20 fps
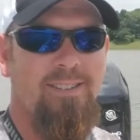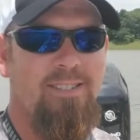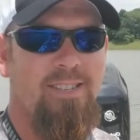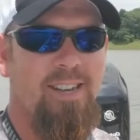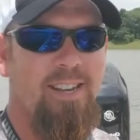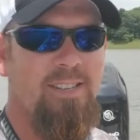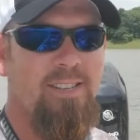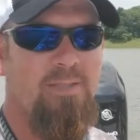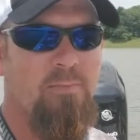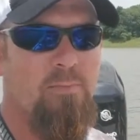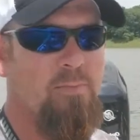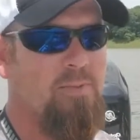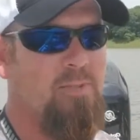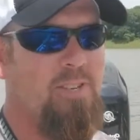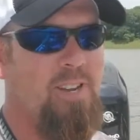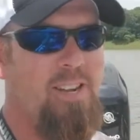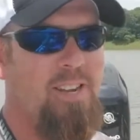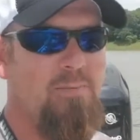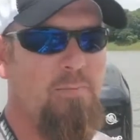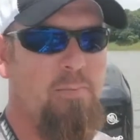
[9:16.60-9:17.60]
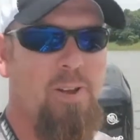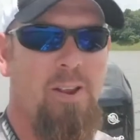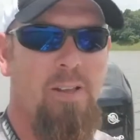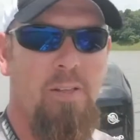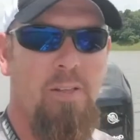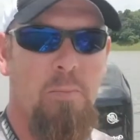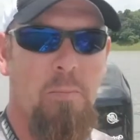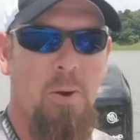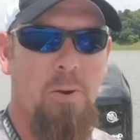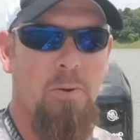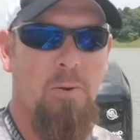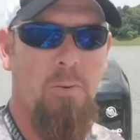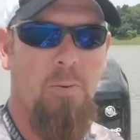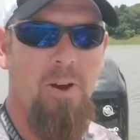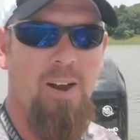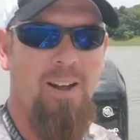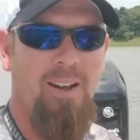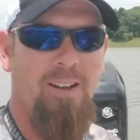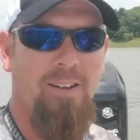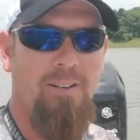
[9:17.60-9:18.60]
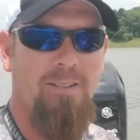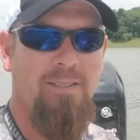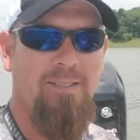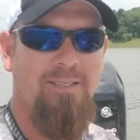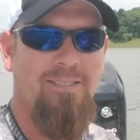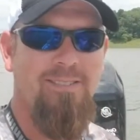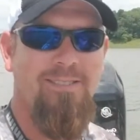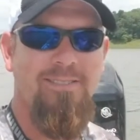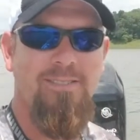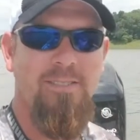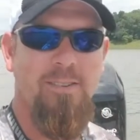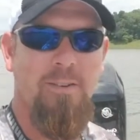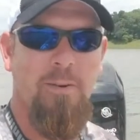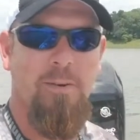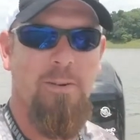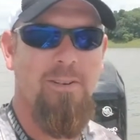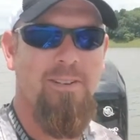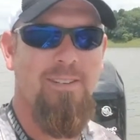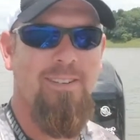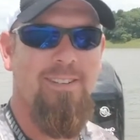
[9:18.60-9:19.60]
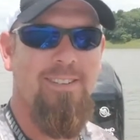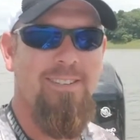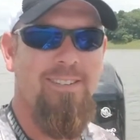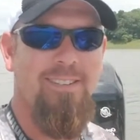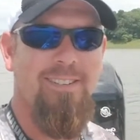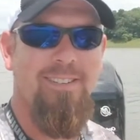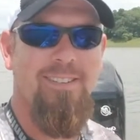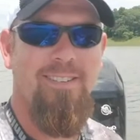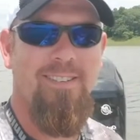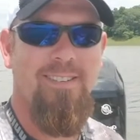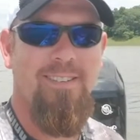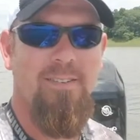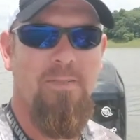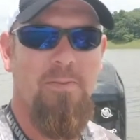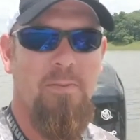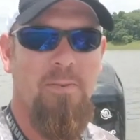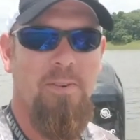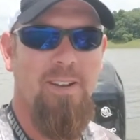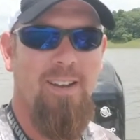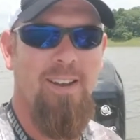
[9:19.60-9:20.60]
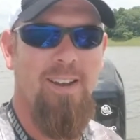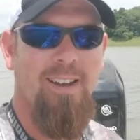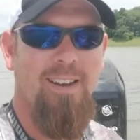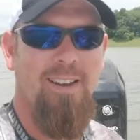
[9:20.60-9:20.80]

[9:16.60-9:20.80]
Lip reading: She hasn't been on the boat in a while, so we